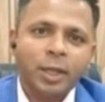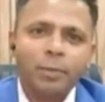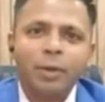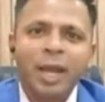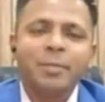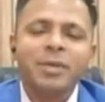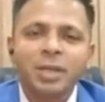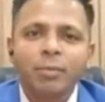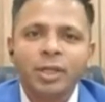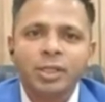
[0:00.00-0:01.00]
there can
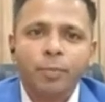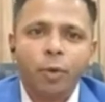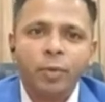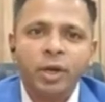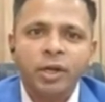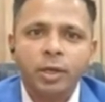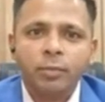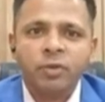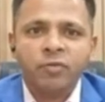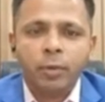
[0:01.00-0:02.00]
be some disappointment in
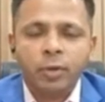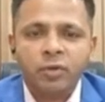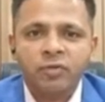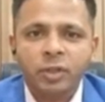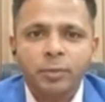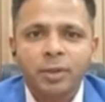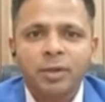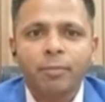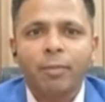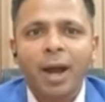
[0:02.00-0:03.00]
terms of number of seats,
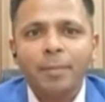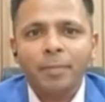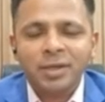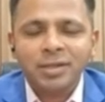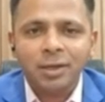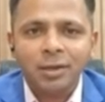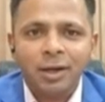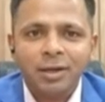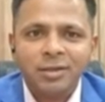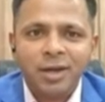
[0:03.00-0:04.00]
but my
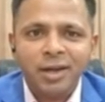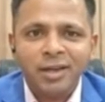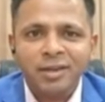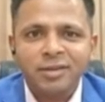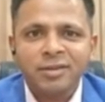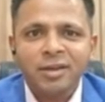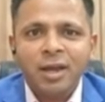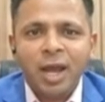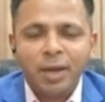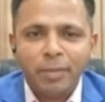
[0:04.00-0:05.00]
personal understanding is,
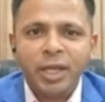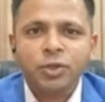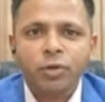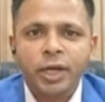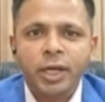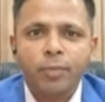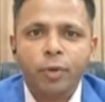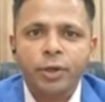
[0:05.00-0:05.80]
and based on data